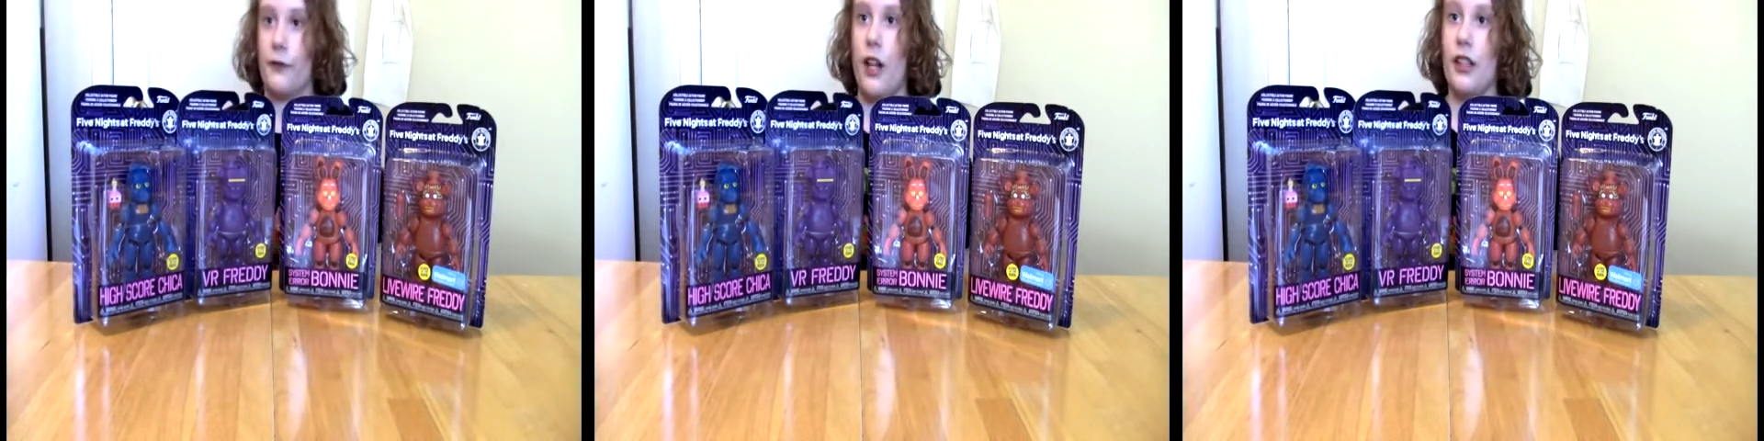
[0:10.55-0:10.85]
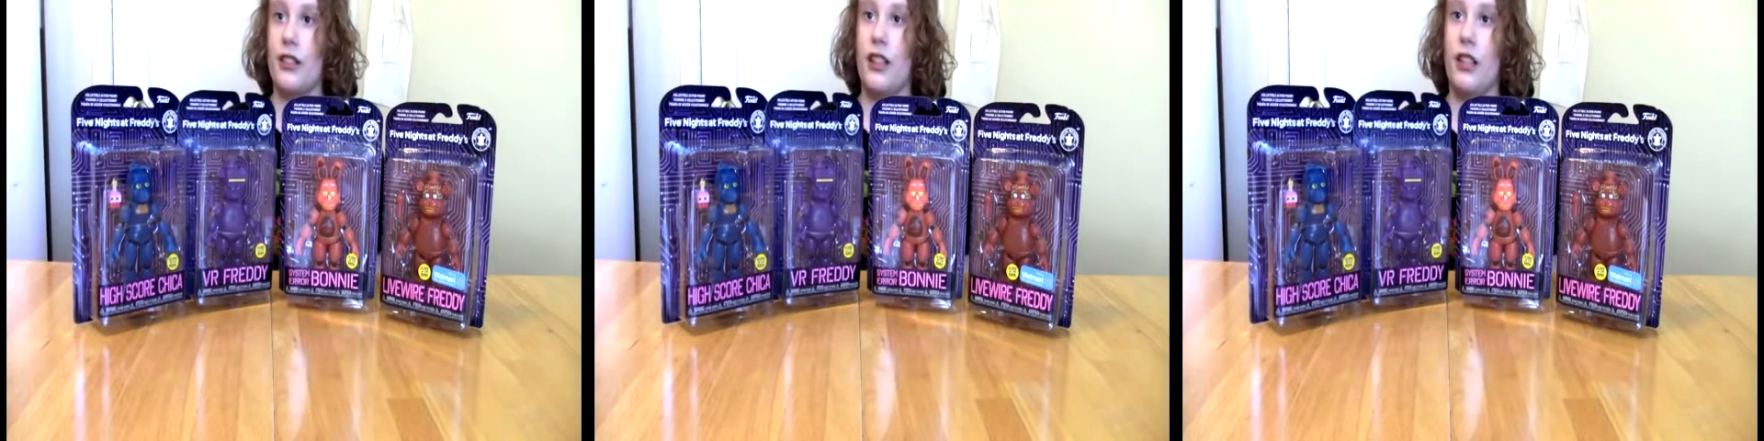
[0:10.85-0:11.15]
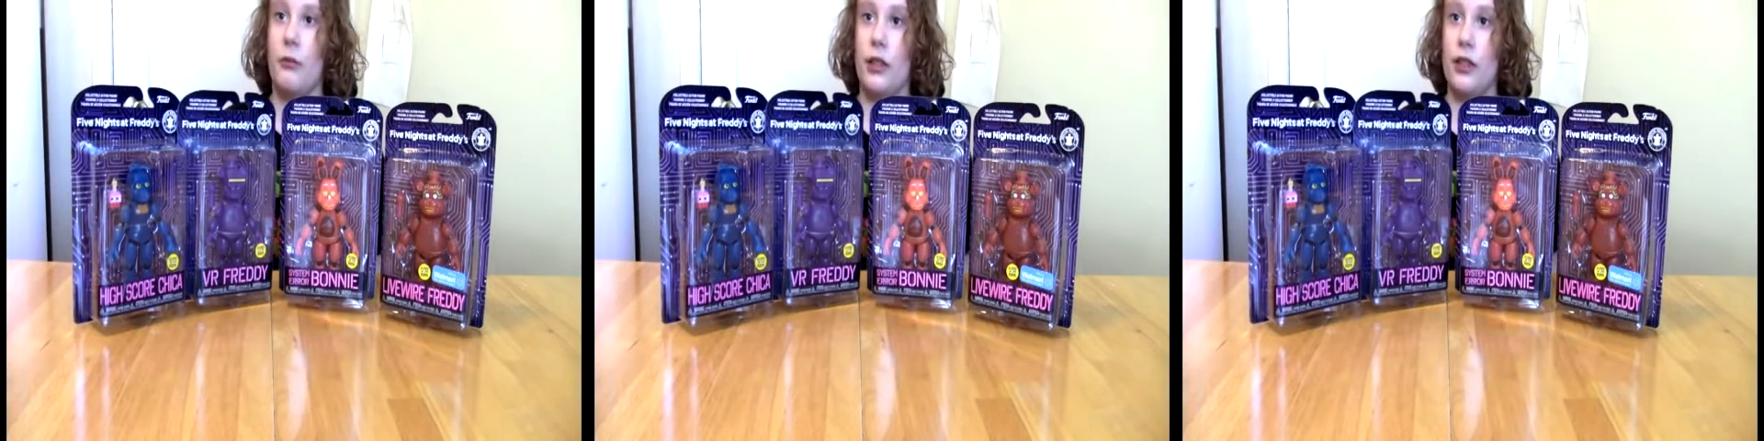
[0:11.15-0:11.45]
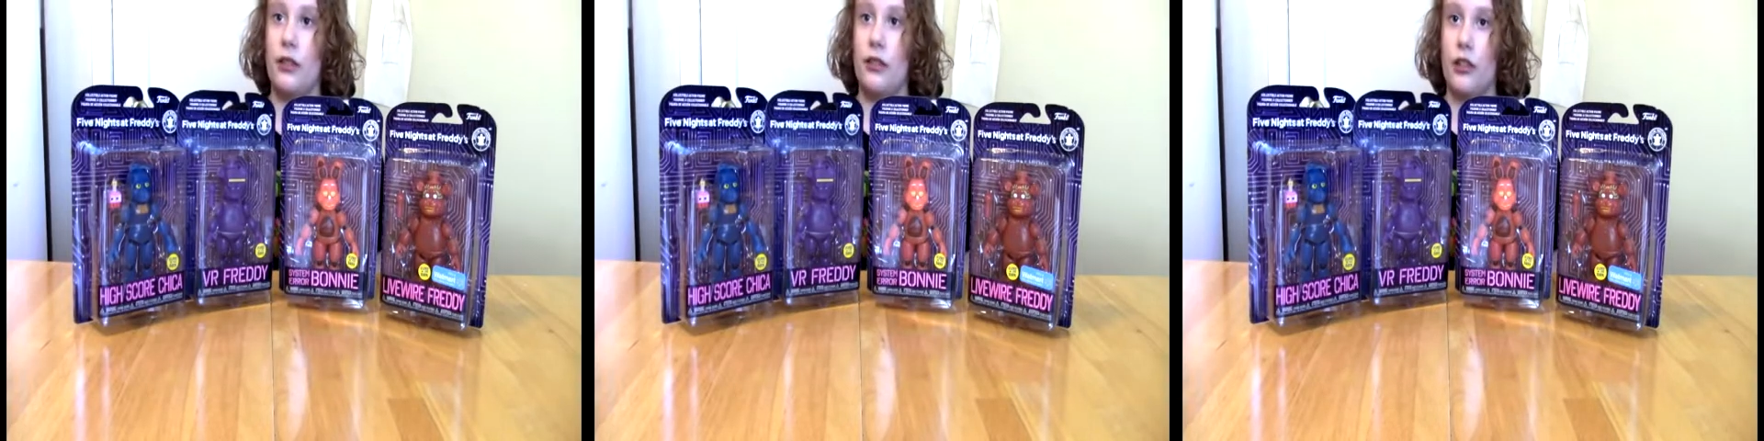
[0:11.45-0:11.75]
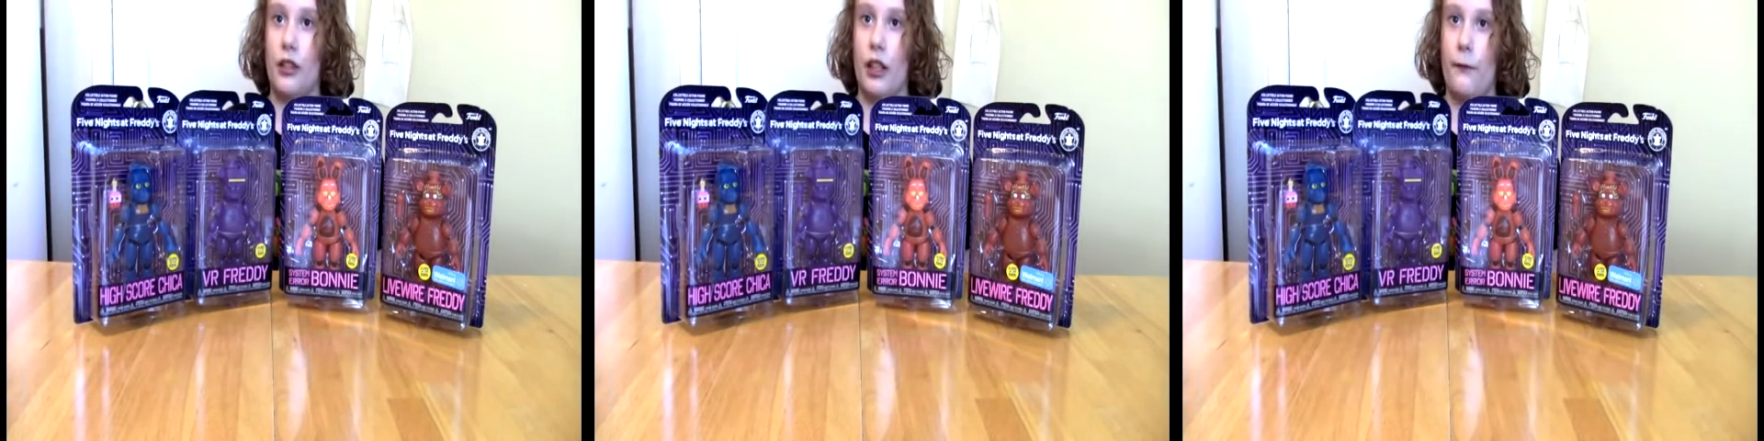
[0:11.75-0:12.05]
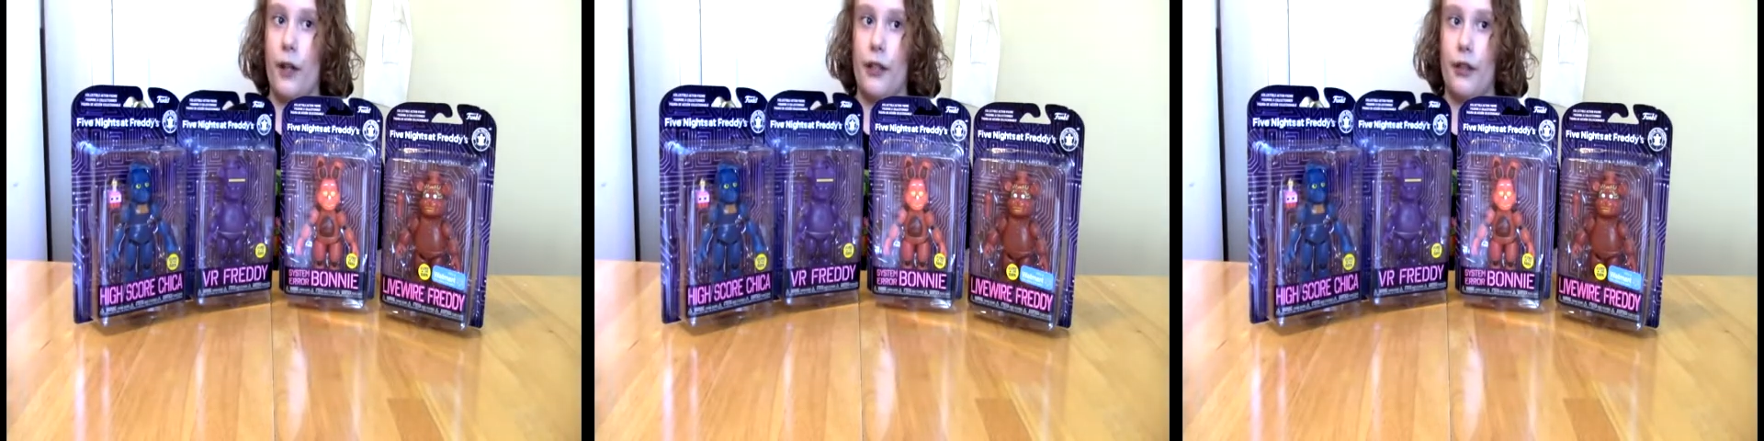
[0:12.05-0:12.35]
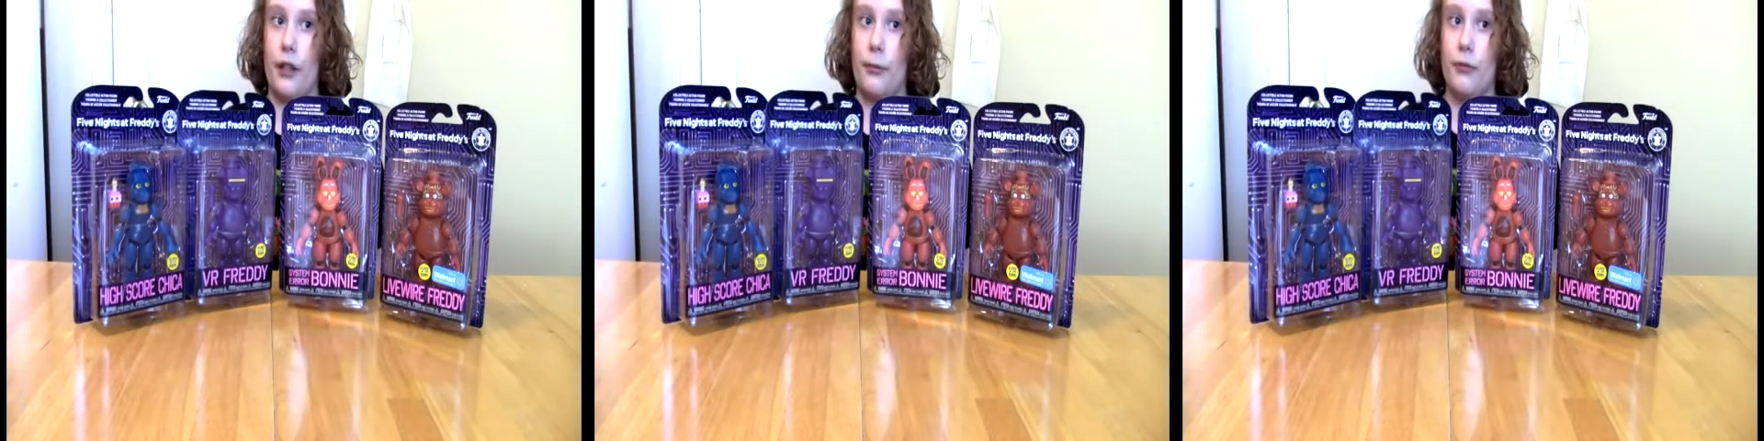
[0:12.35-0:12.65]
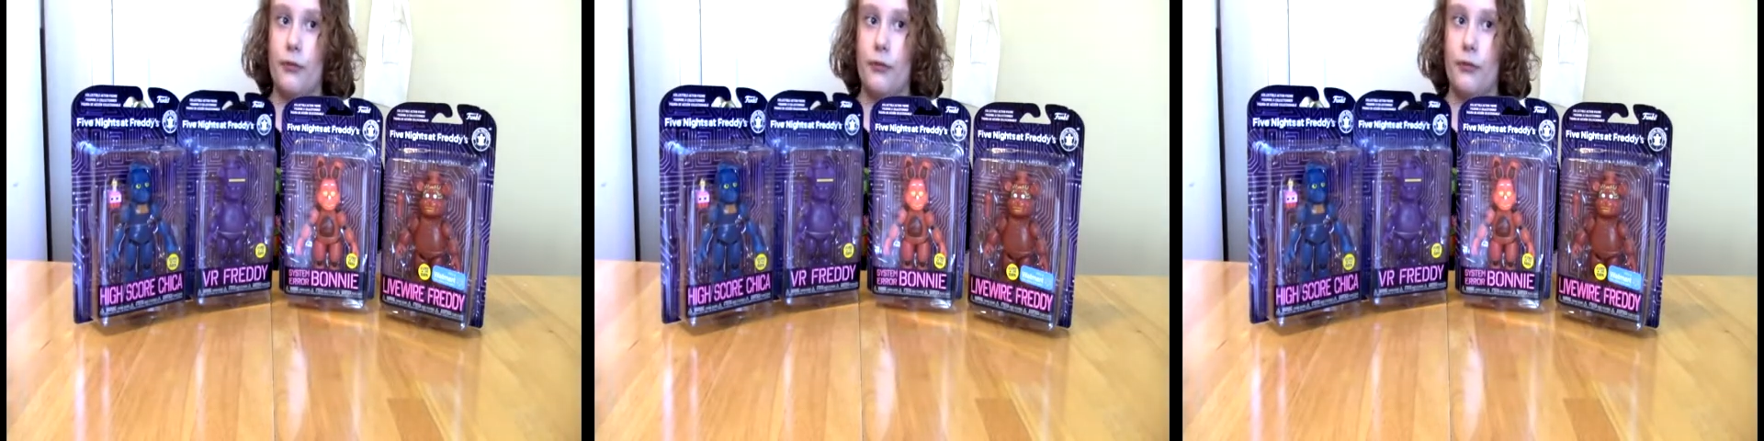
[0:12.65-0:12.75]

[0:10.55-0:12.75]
Foxy. We could not find them.